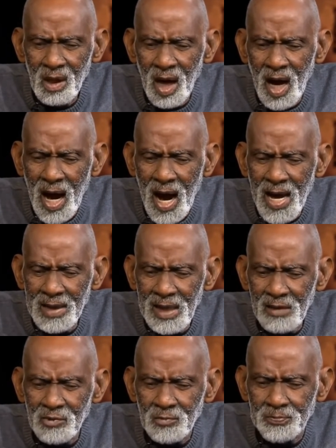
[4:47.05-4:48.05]
A high
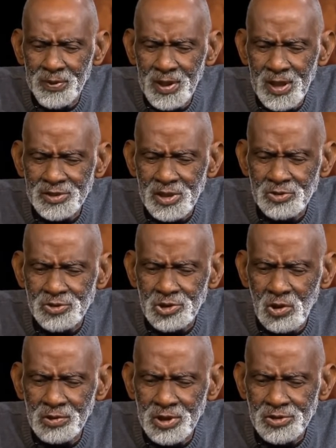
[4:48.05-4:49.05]
level of pH
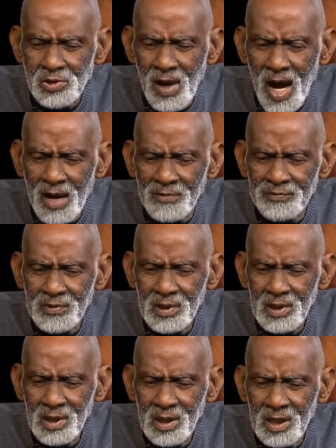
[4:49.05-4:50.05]
ensures that you have
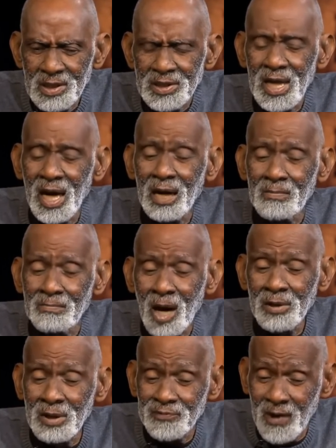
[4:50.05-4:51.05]
the
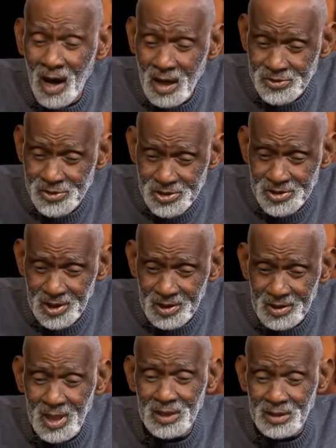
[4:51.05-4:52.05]
amount of
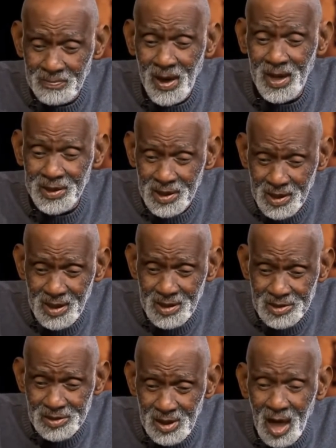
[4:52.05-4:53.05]
oxygen that the body
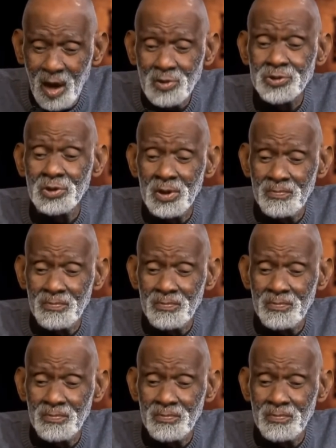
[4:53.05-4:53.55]
needs, also